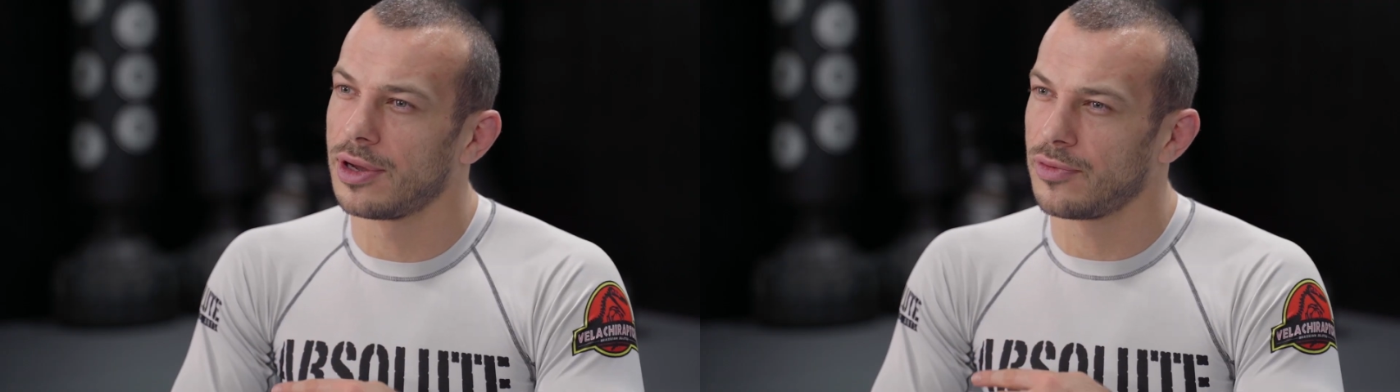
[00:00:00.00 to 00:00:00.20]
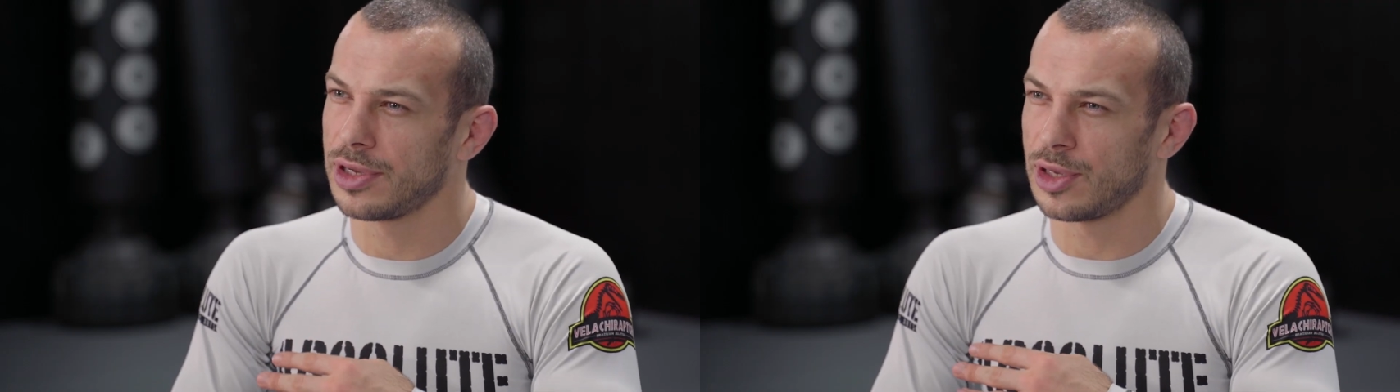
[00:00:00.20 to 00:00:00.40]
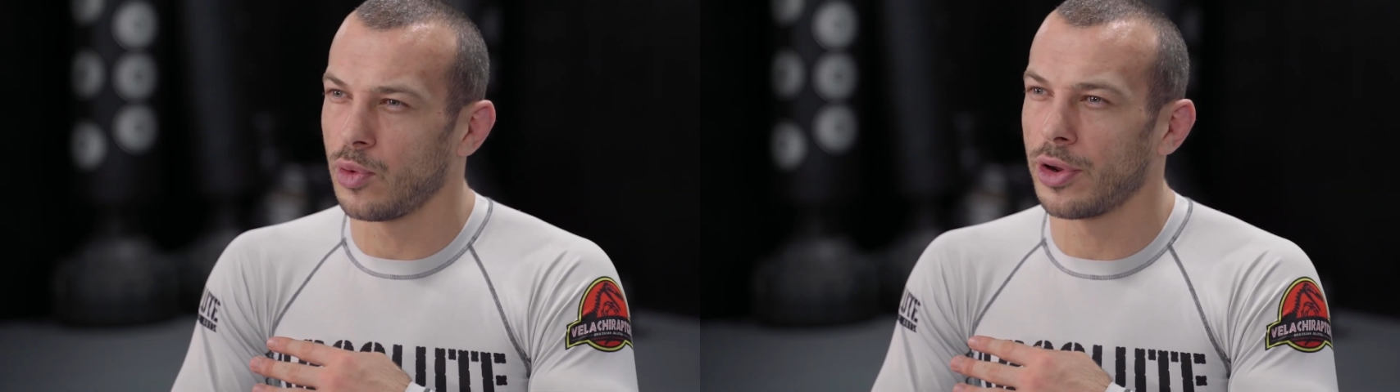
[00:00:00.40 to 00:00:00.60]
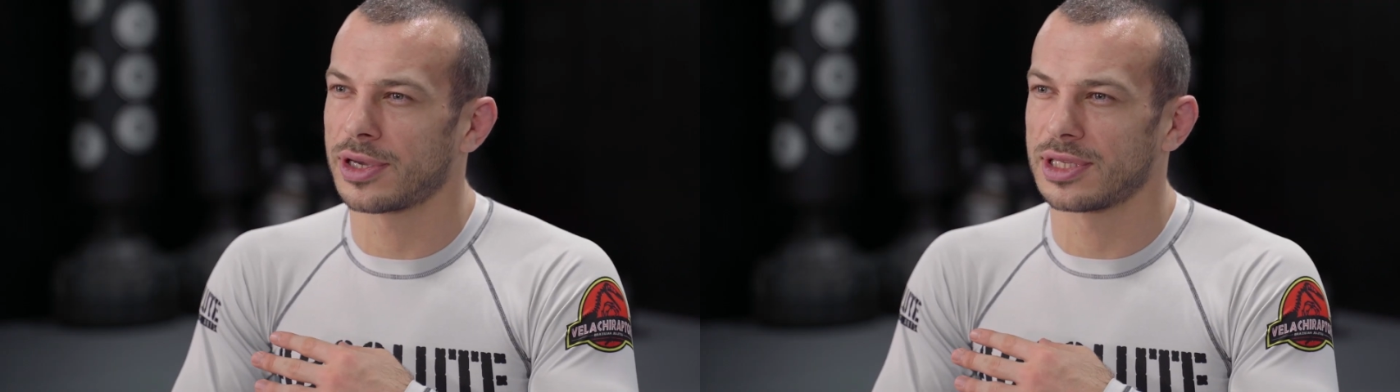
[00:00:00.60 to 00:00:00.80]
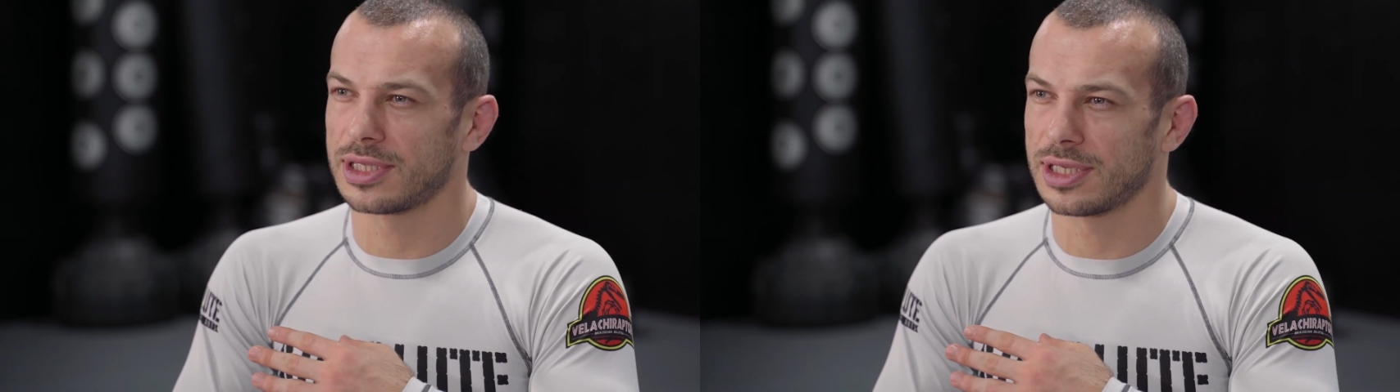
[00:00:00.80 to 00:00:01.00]
really work
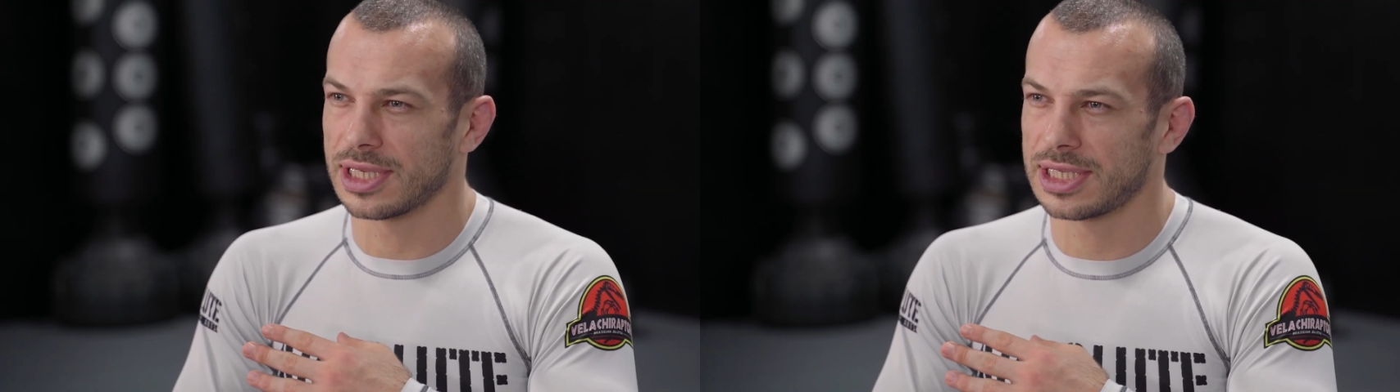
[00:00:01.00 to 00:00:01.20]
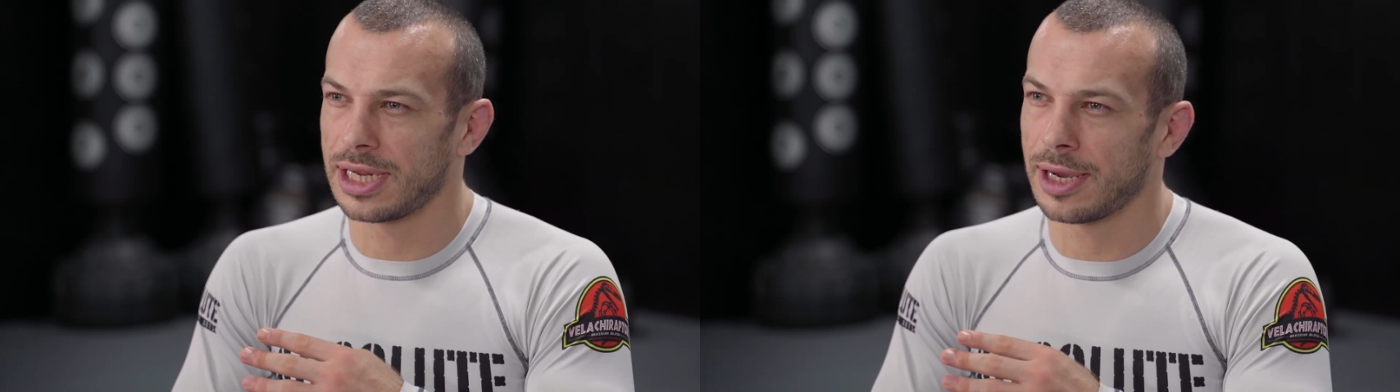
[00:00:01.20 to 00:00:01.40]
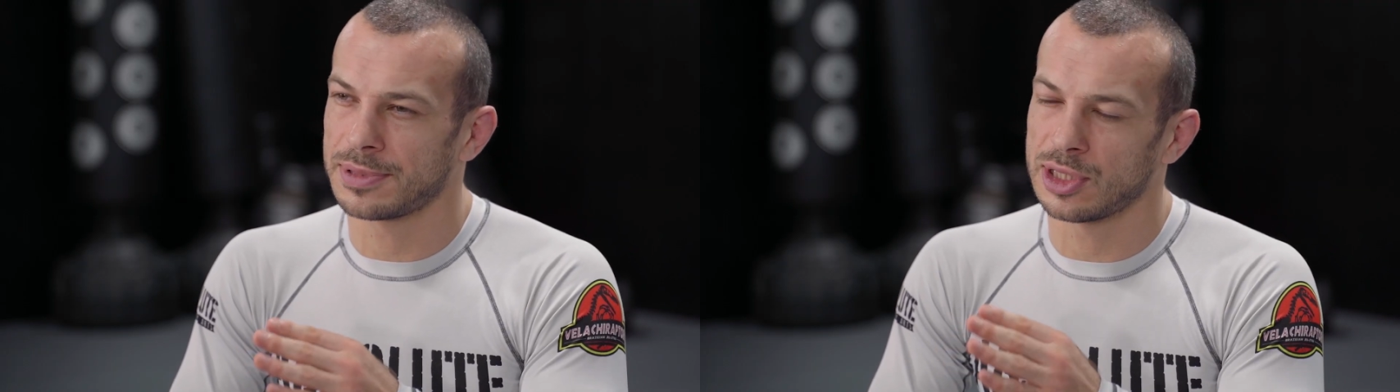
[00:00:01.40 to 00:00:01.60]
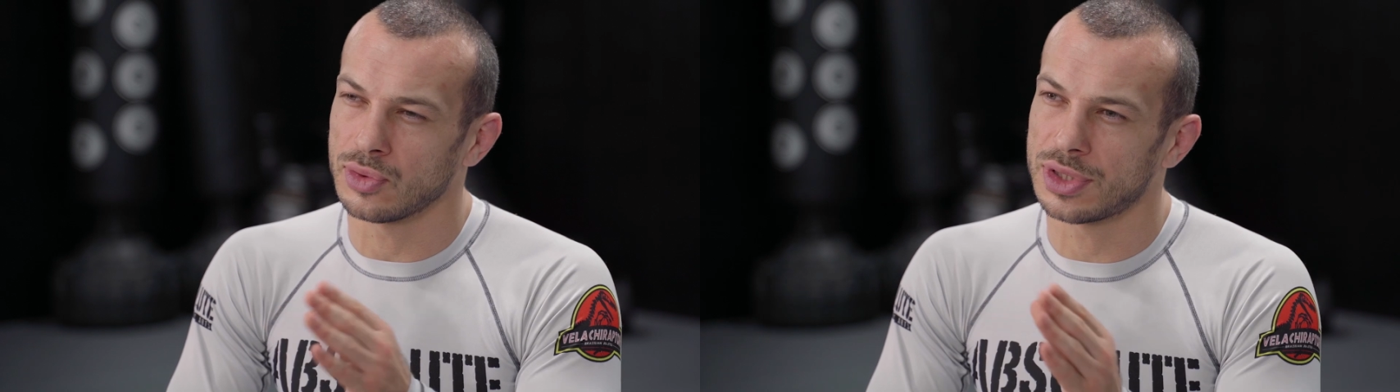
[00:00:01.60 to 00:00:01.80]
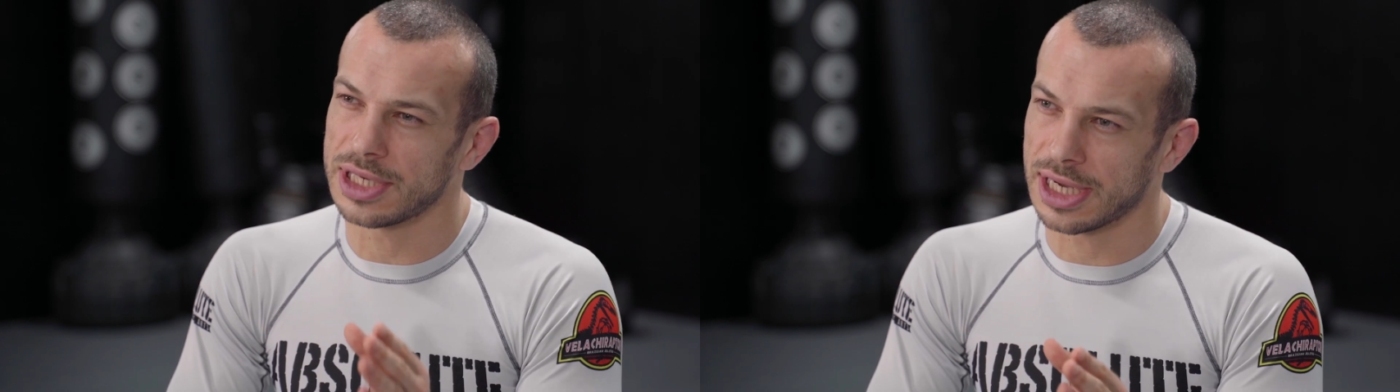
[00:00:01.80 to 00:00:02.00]
to the setup till
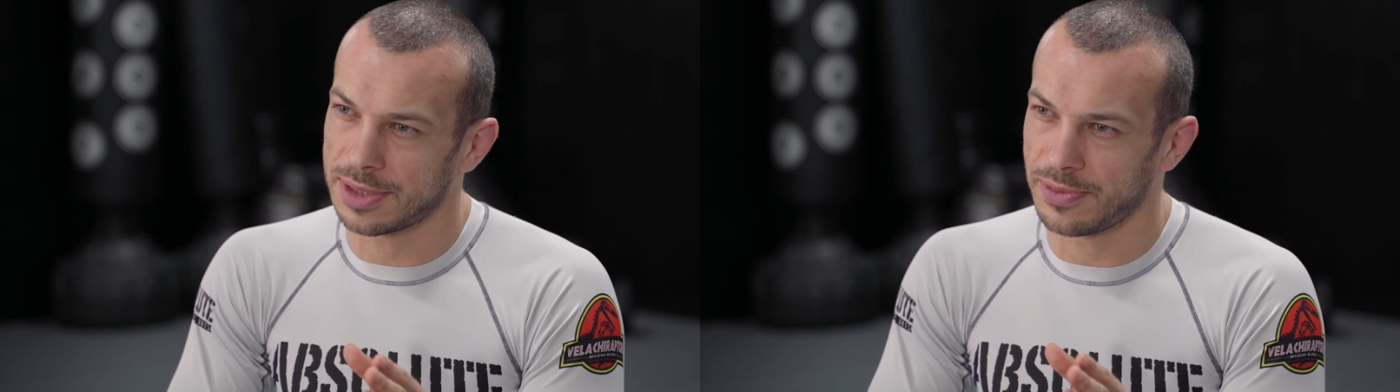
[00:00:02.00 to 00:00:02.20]
just